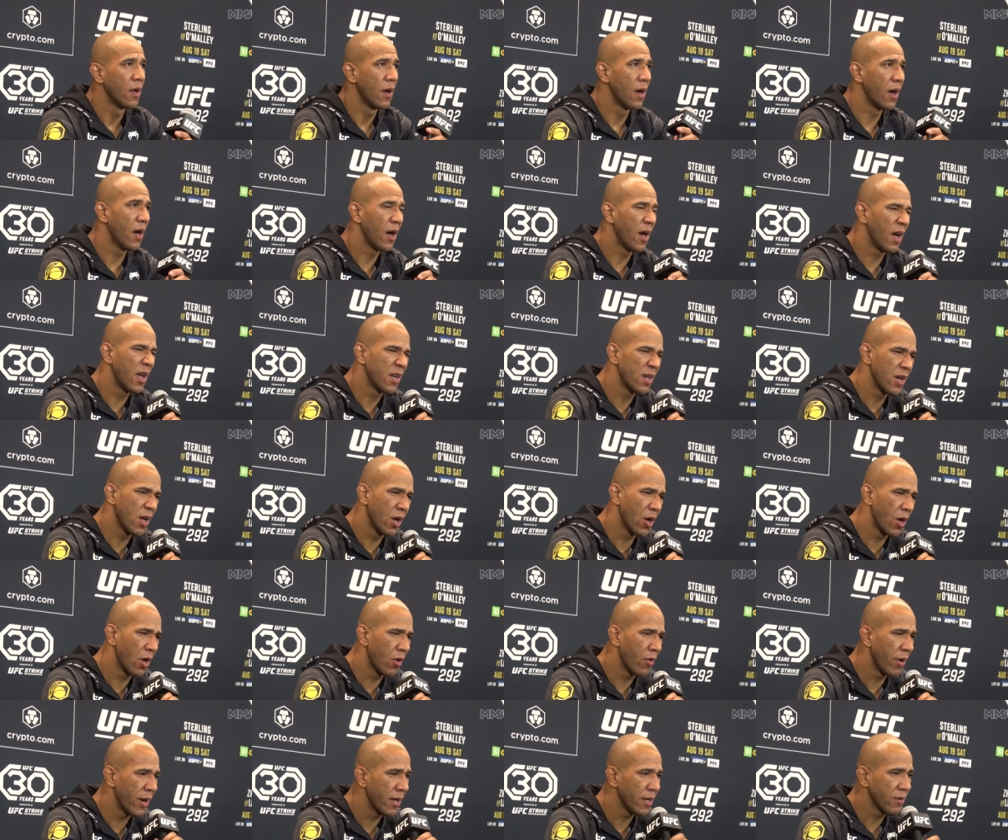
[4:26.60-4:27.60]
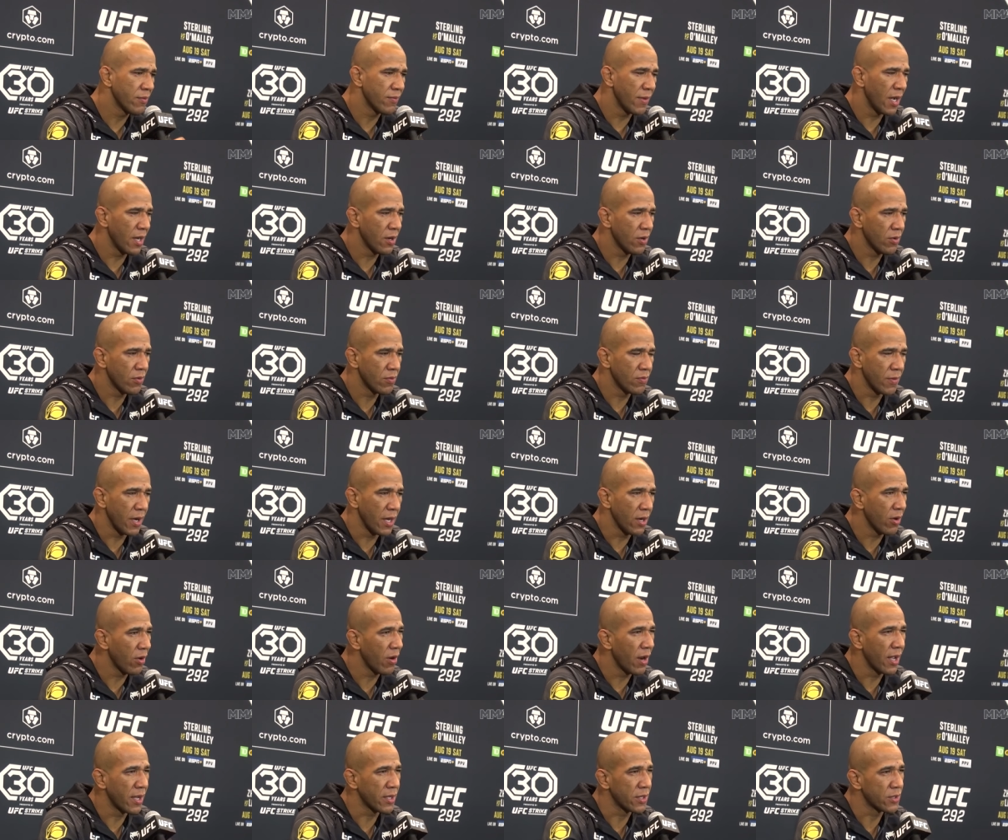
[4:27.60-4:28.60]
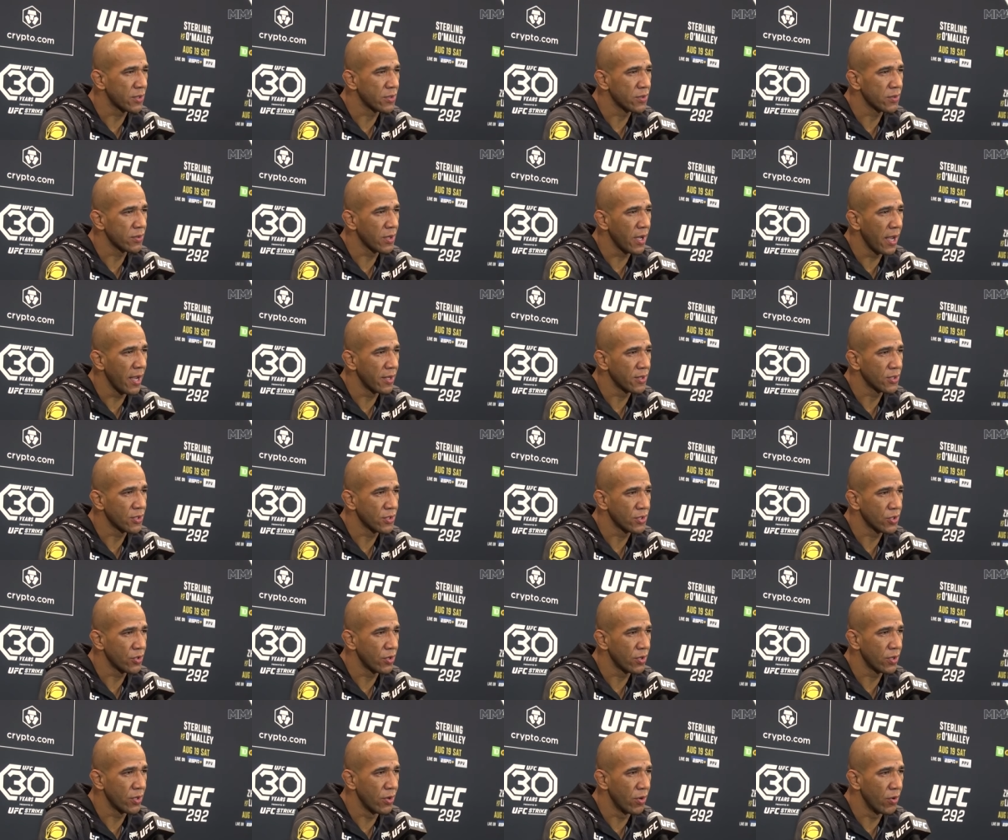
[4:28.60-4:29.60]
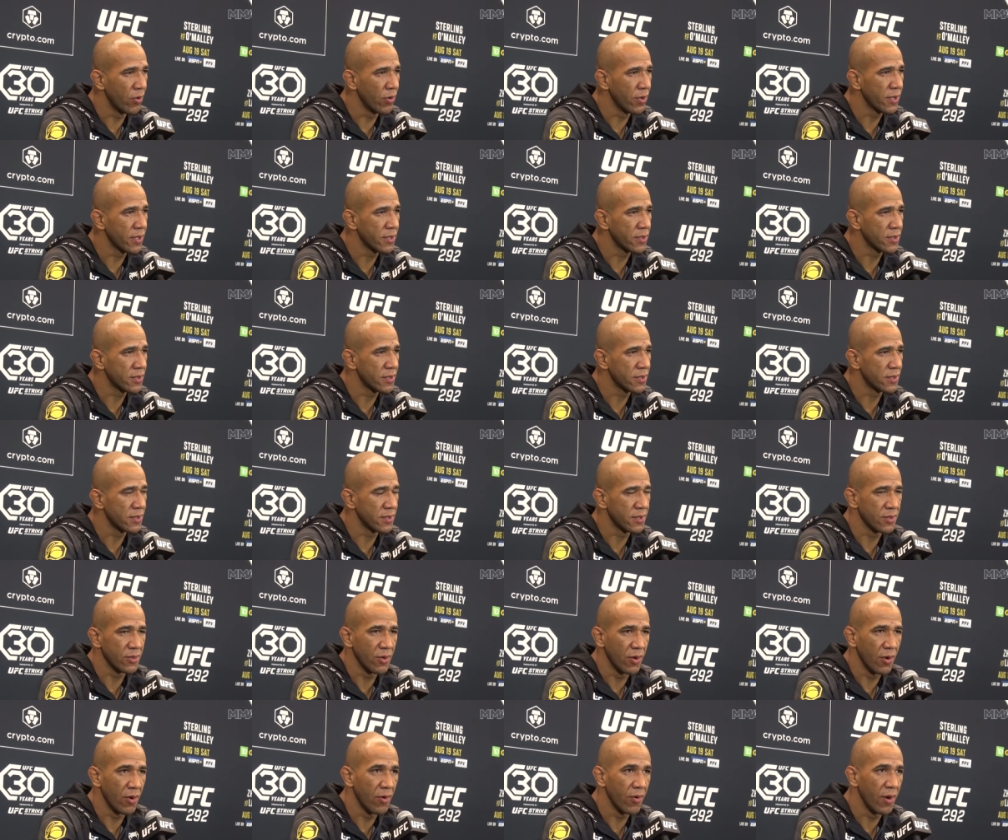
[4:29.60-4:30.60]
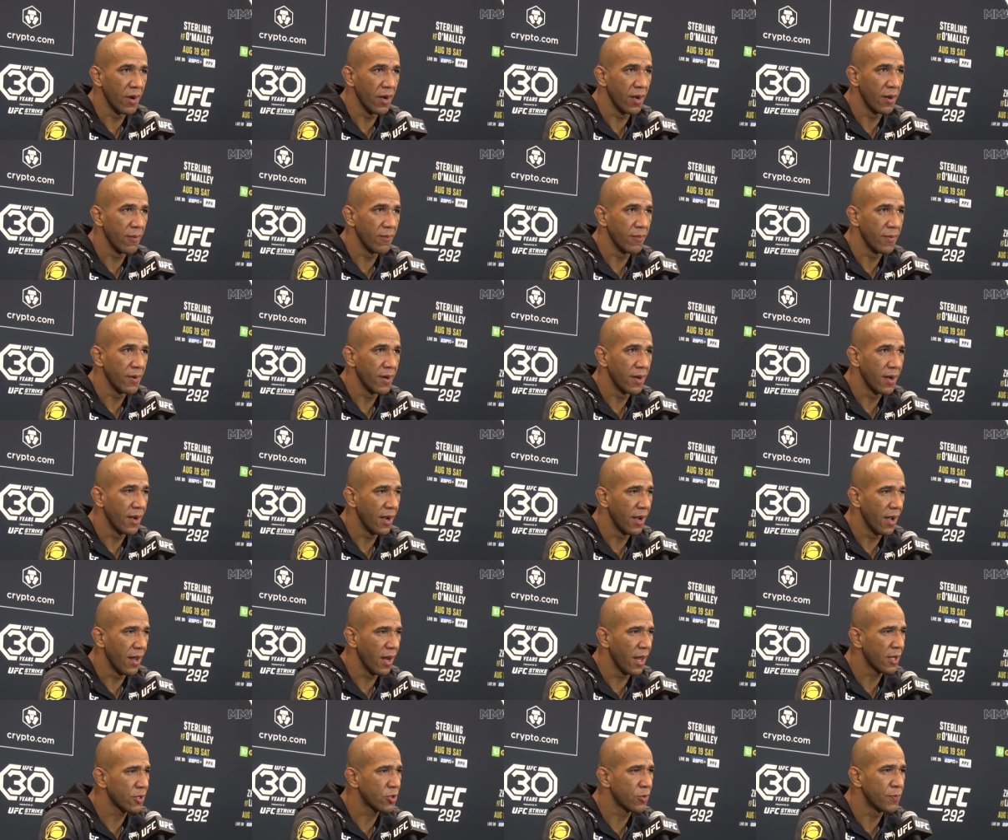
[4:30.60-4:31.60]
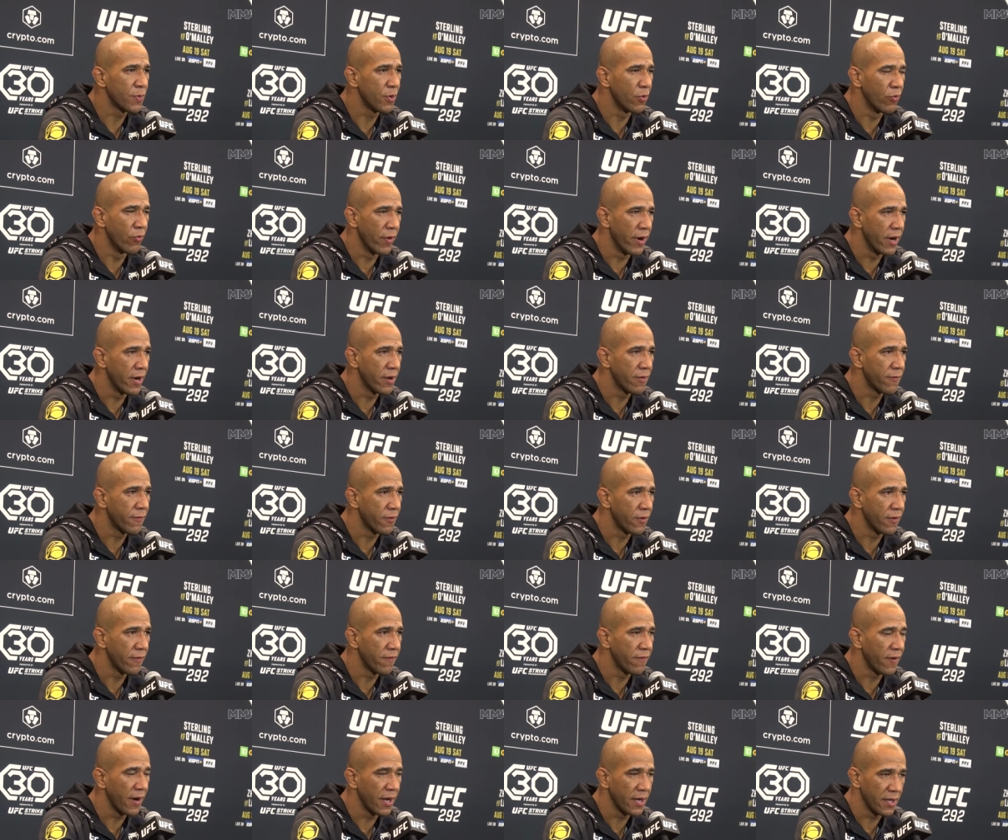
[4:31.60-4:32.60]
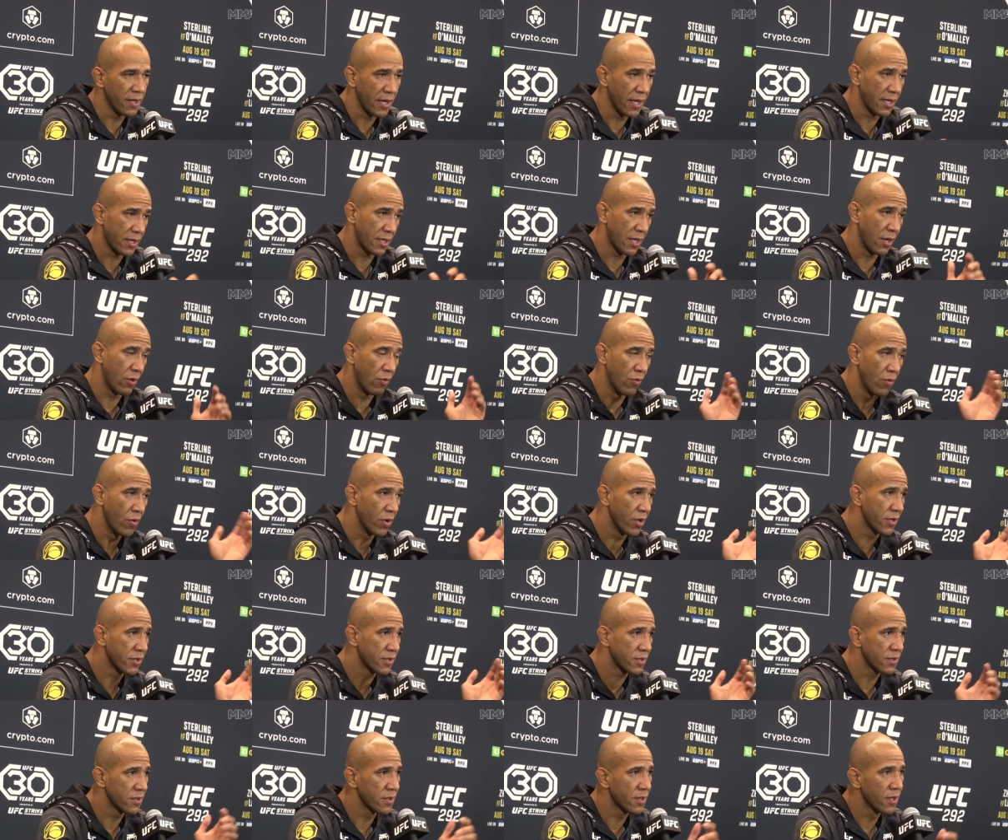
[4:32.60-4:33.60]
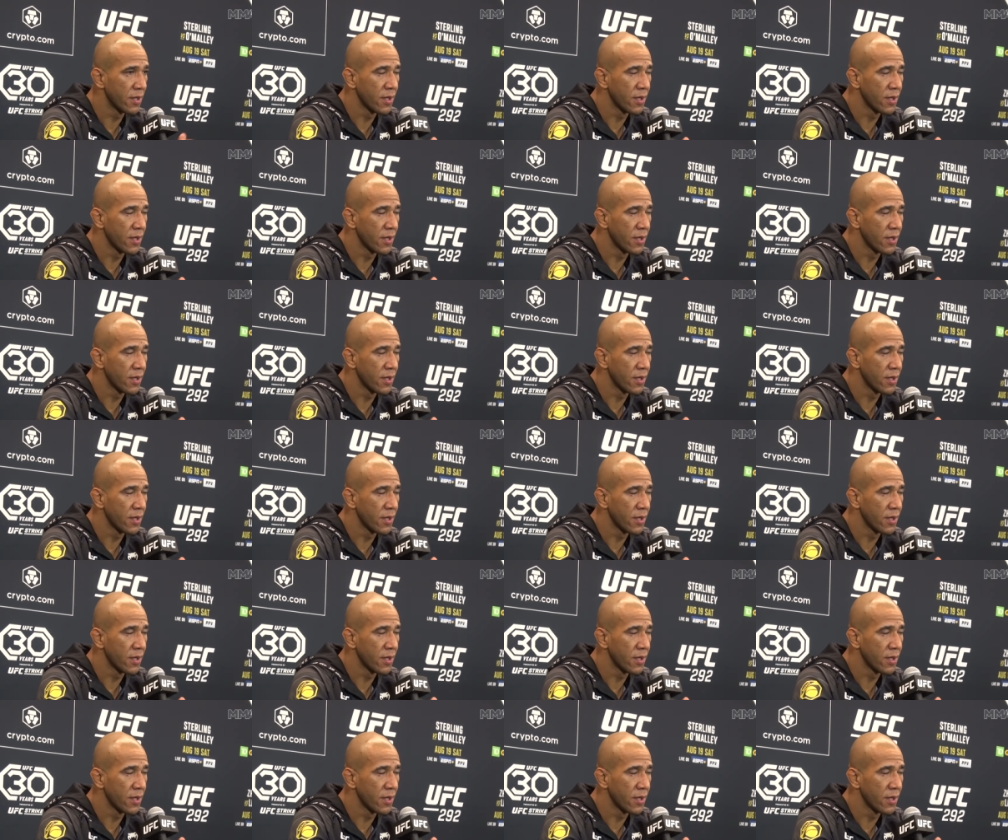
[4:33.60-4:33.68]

No, I don't like to get short notices, you know. I like to be ready for the fight like I was.